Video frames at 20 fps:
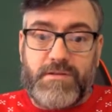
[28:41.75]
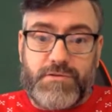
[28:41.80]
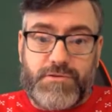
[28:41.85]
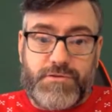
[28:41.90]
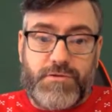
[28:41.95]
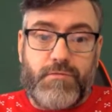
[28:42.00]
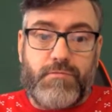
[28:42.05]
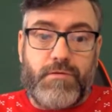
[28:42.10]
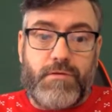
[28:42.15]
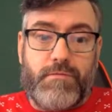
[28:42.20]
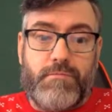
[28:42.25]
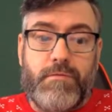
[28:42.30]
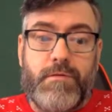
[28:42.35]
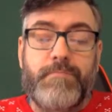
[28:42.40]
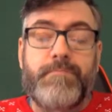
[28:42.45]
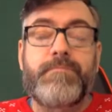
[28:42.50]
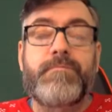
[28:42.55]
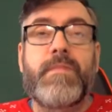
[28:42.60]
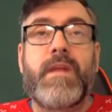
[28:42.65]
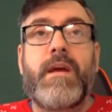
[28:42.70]
show you.
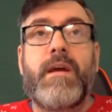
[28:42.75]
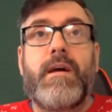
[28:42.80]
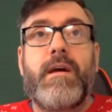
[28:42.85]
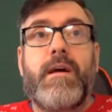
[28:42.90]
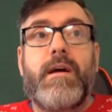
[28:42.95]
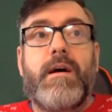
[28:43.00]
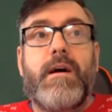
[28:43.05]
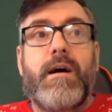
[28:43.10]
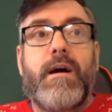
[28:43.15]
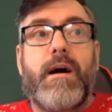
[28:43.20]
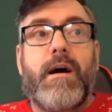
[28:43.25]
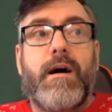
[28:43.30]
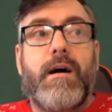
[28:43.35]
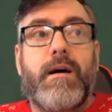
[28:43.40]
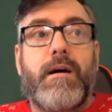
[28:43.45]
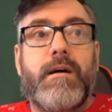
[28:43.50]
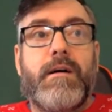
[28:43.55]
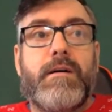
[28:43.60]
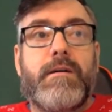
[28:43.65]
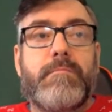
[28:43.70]

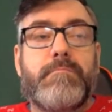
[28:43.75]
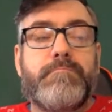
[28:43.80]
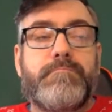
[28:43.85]
Yeah,